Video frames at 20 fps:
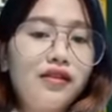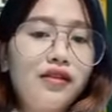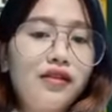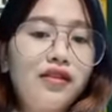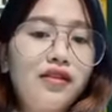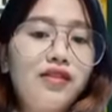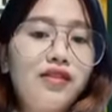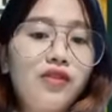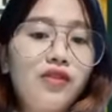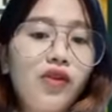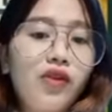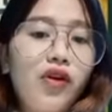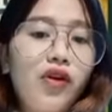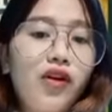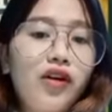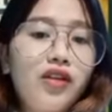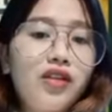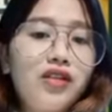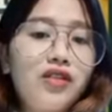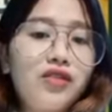The
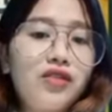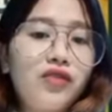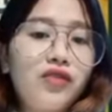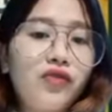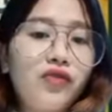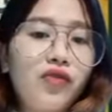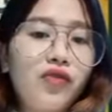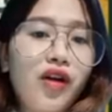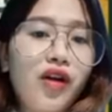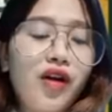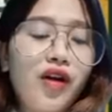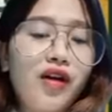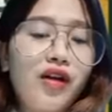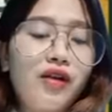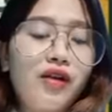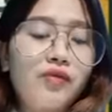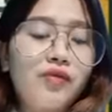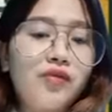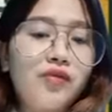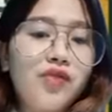scores
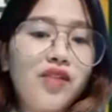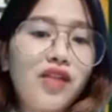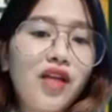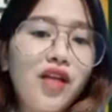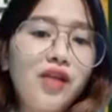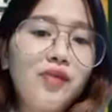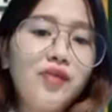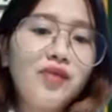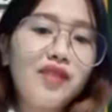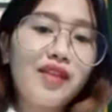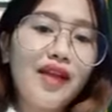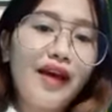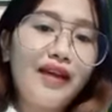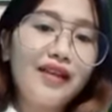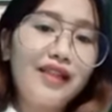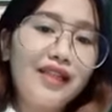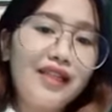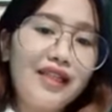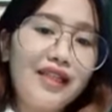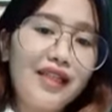from
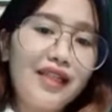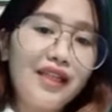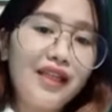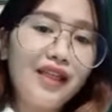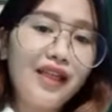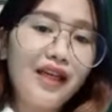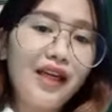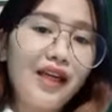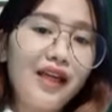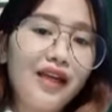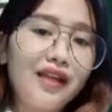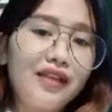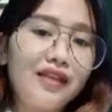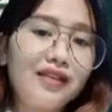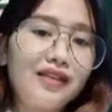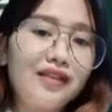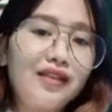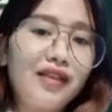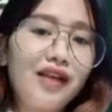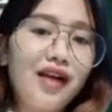self-studying
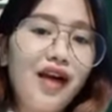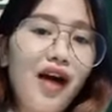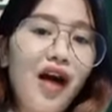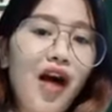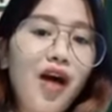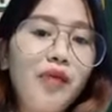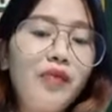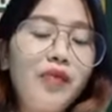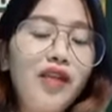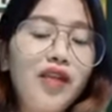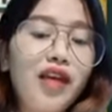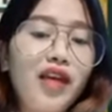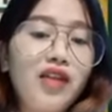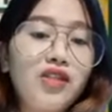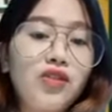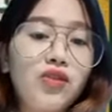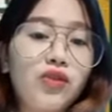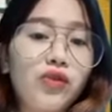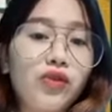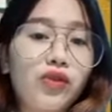and having
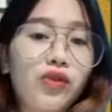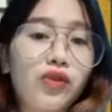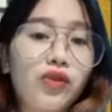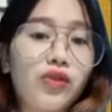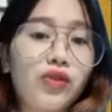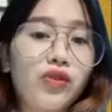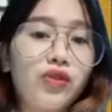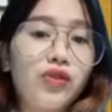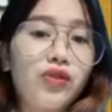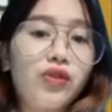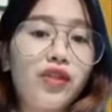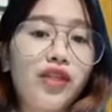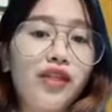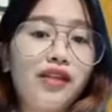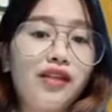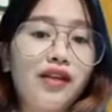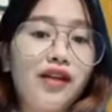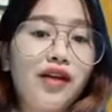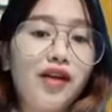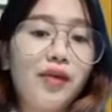a tutor
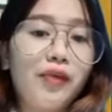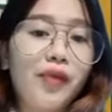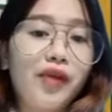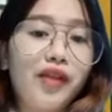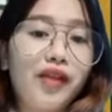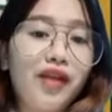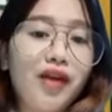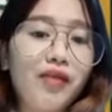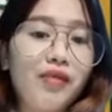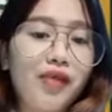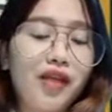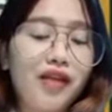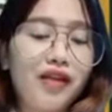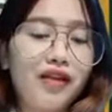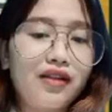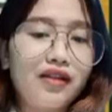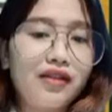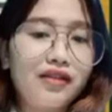during the pandemic.